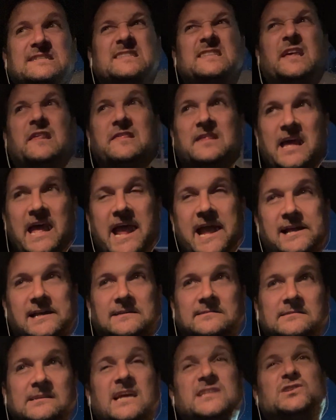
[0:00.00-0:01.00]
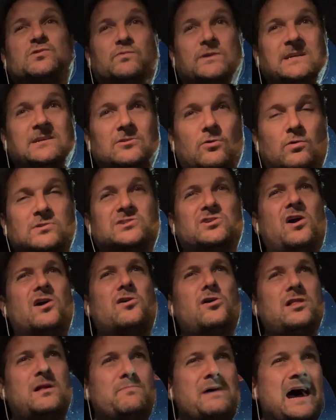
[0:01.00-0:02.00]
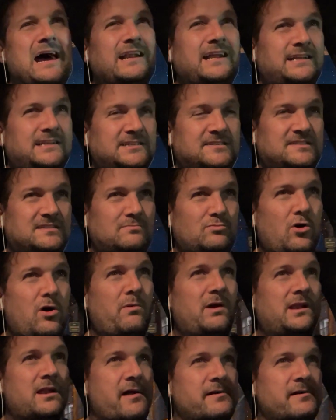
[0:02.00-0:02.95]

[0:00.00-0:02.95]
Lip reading: a thing. It's real. We'll talk all about it in just a moment.